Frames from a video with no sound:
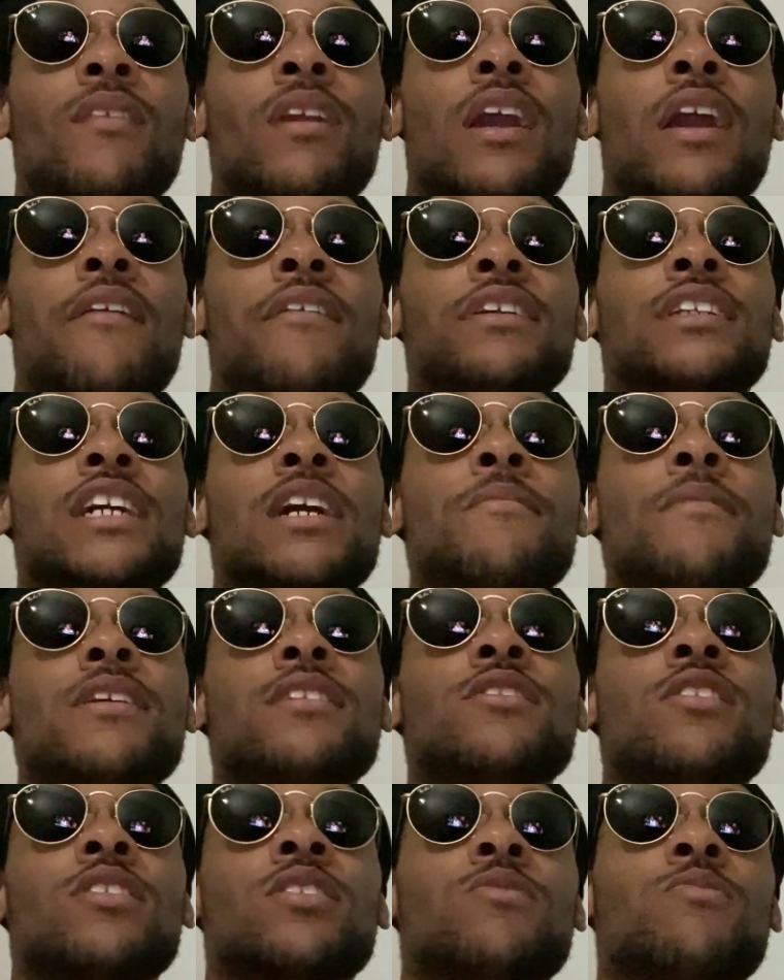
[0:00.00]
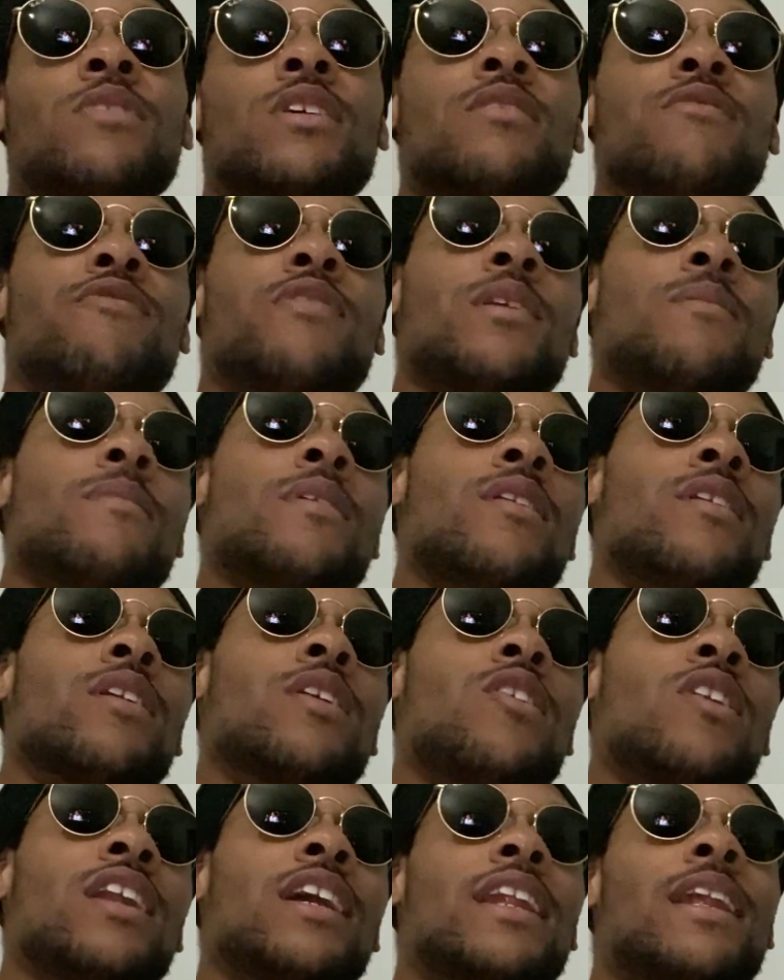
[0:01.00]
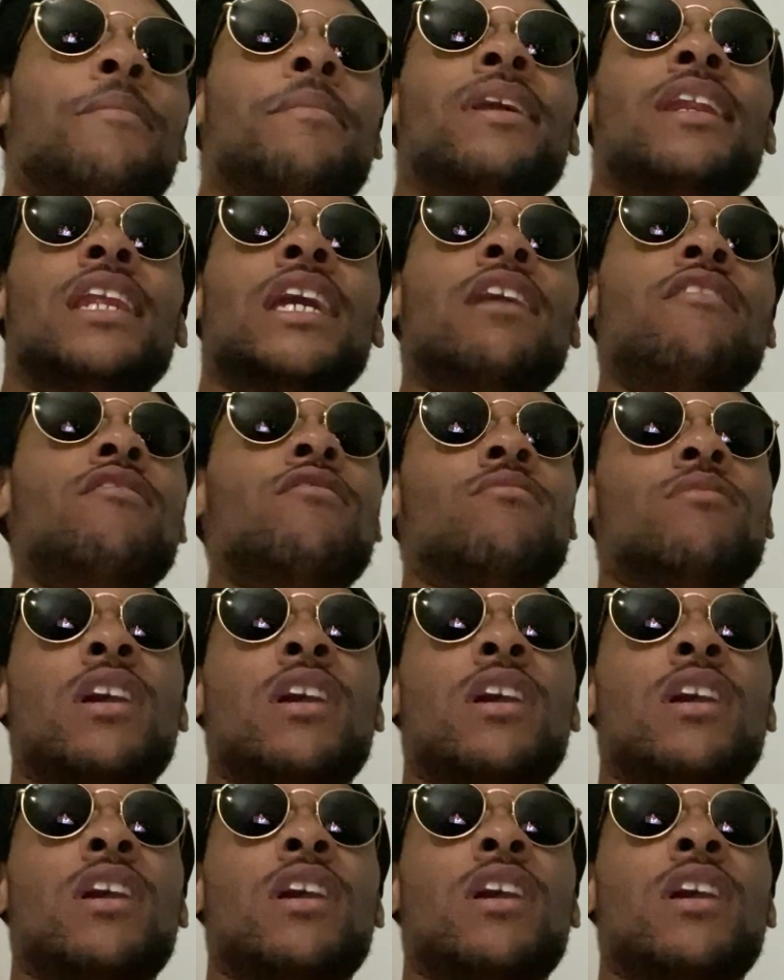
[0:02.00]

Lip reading: every time I talk to one female and all that, they be leaving.